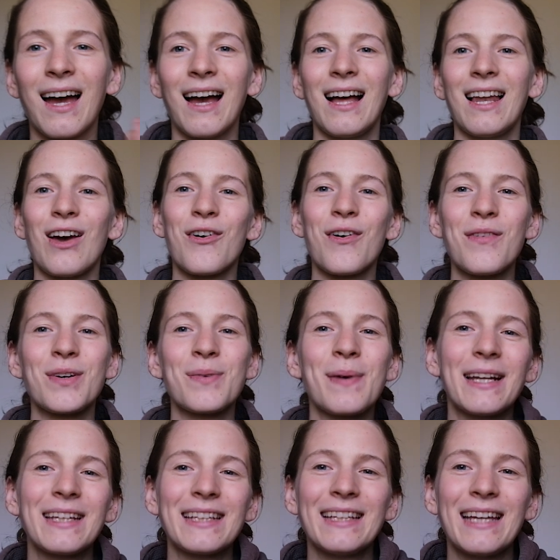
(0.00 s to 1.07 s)
Hello
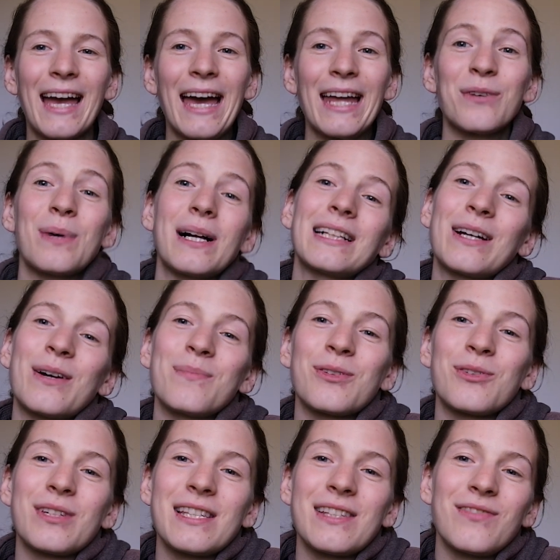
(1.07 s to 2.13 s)
everybody and welcome
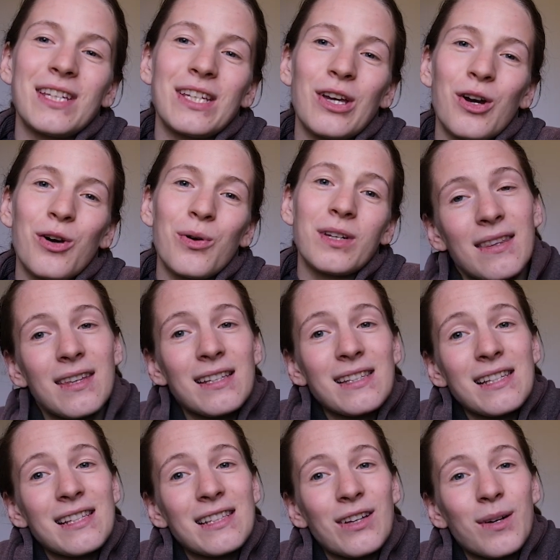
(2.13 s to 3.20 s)
to this video. This
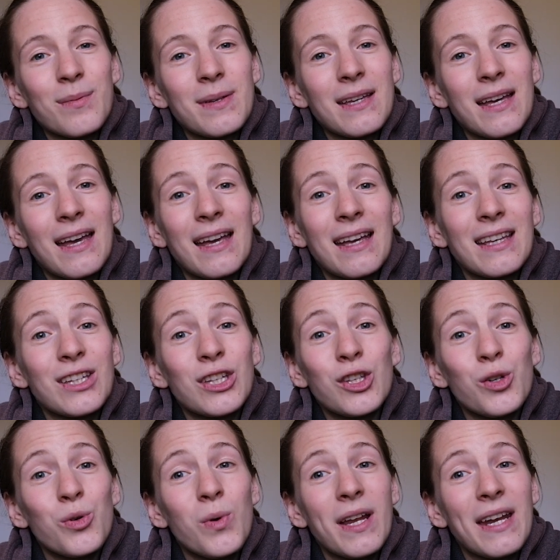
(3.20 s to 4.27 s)
is gonna be a
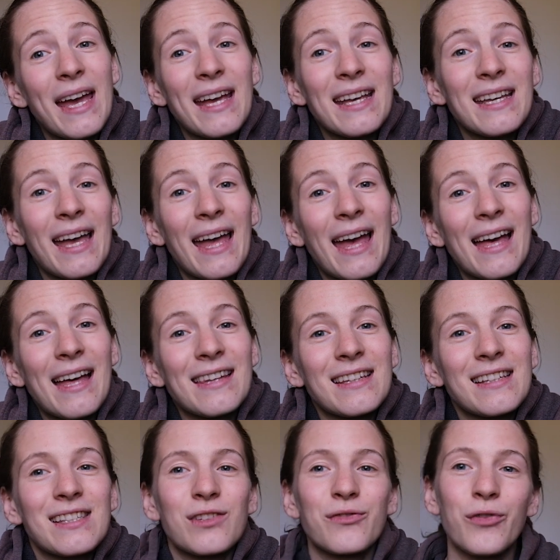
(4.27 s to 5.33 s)
Q&A and
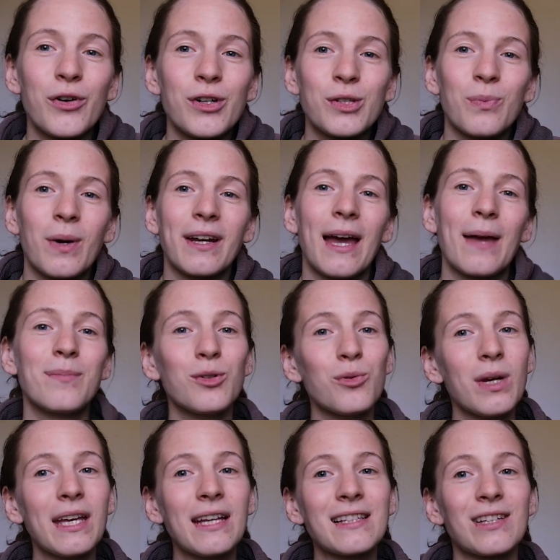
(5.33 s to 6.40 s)
it's the first one I'm
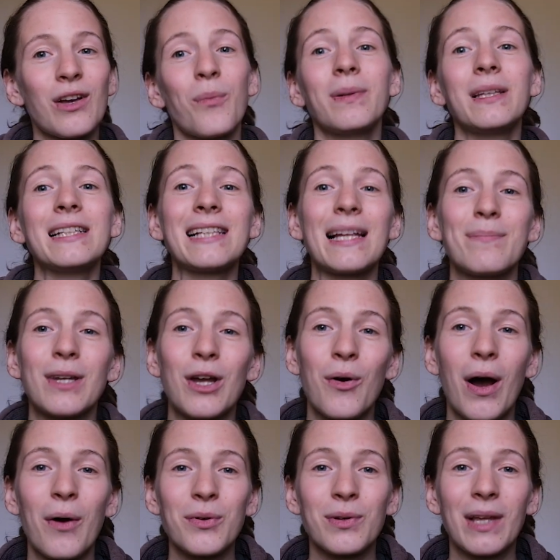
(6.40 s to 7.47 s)
doing, so please let me know
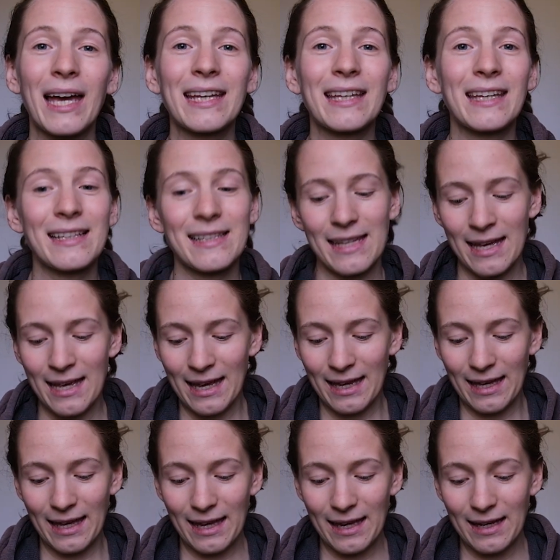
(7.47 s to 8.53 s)
how you like it,
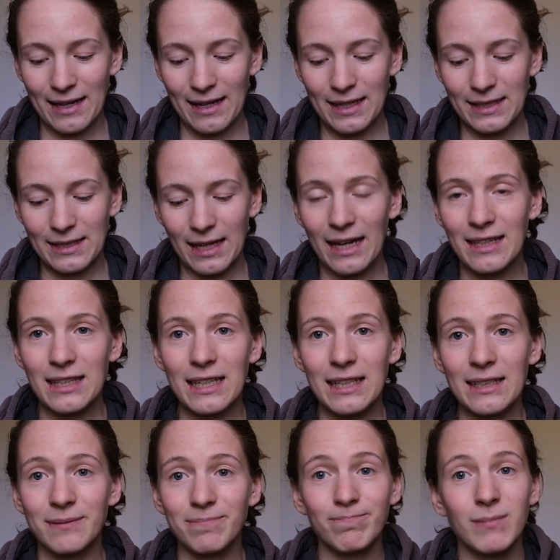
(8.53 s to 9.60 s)
and I
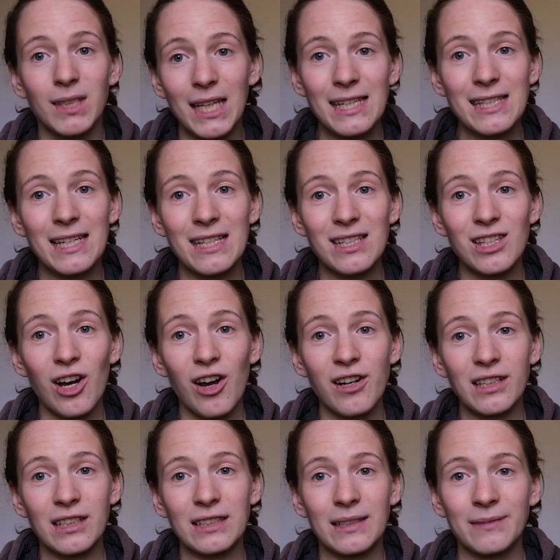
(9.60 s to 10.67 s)
think let's get
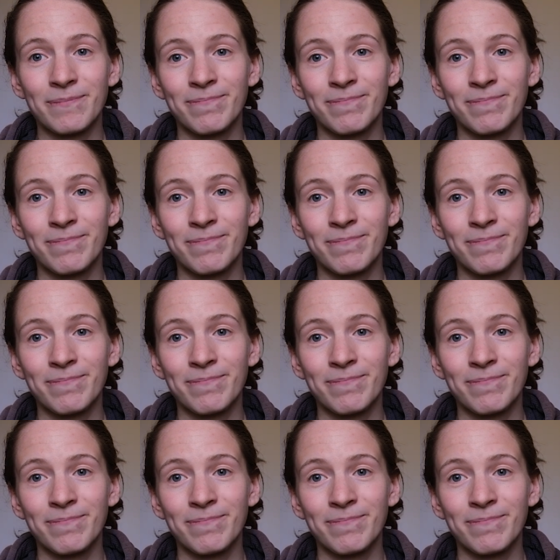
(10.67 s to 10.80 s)
started.